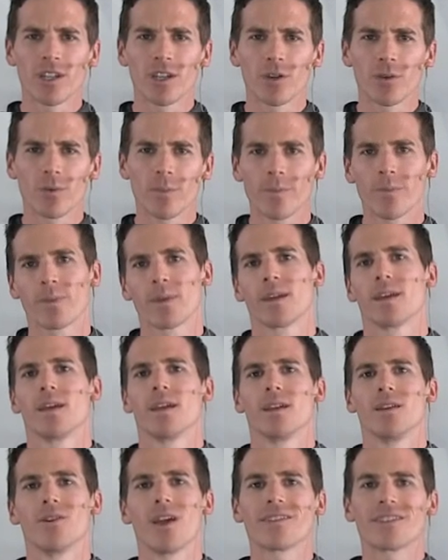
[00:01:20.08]
to you?
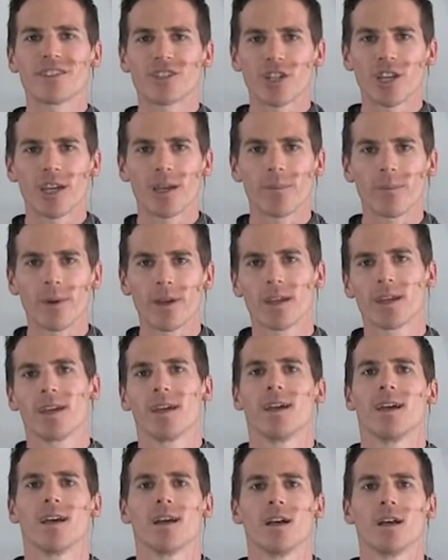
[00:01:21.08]
You're at the gym,
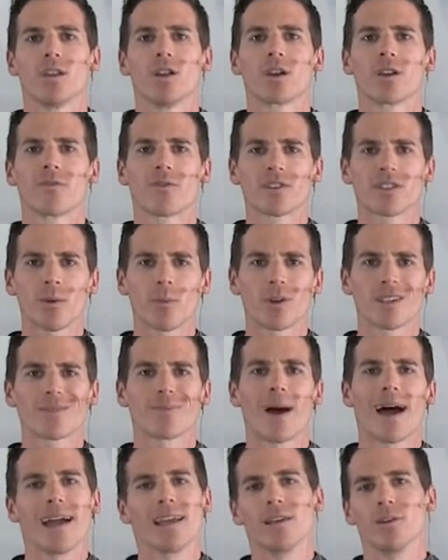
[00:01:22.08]
looking for someone to
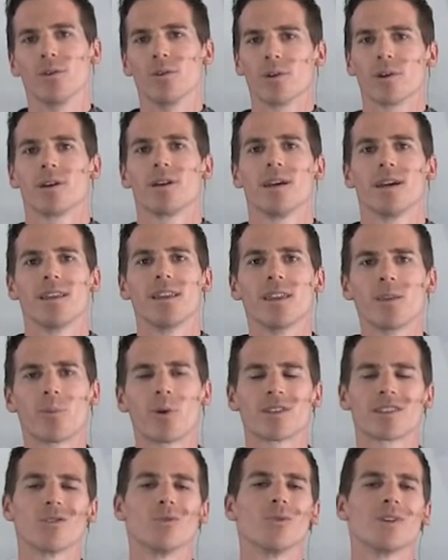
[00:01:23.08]
spot you. Then the
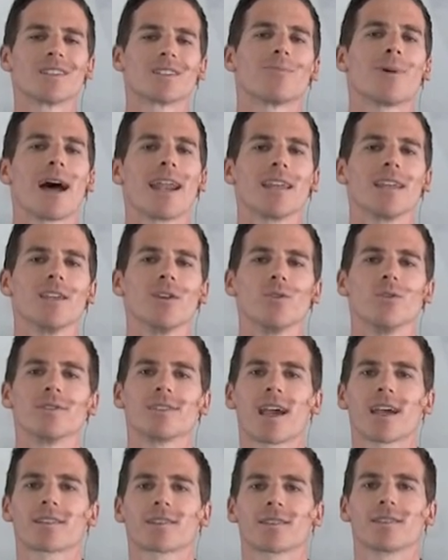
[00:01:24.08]
person who is spotting you
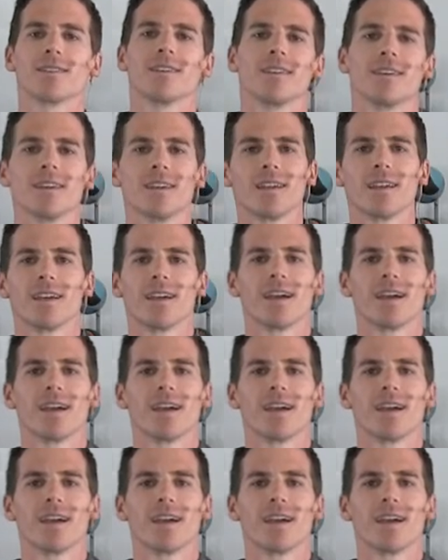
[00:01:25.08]
is actually